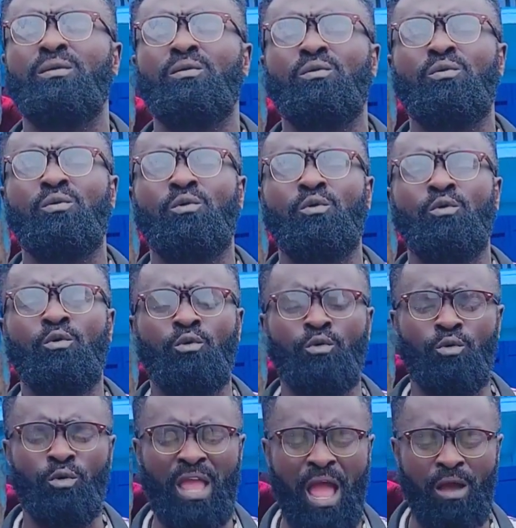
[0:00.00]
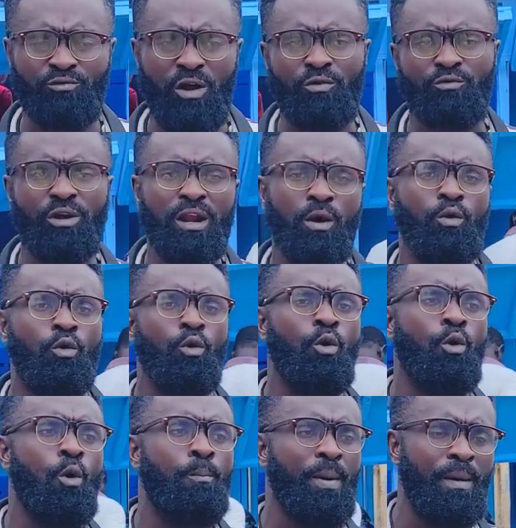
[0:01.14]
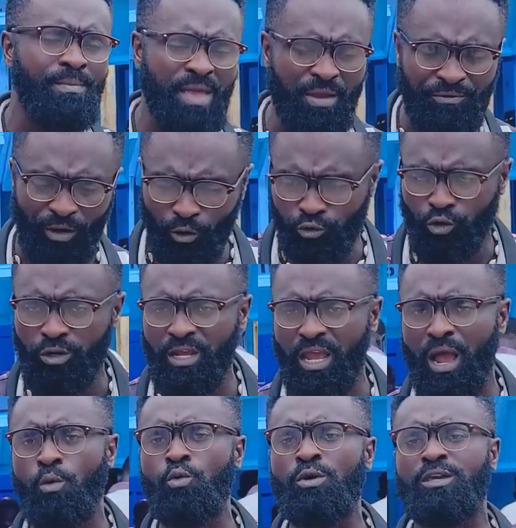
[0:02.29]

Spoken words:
we are Crown Open a beer chalot to the air.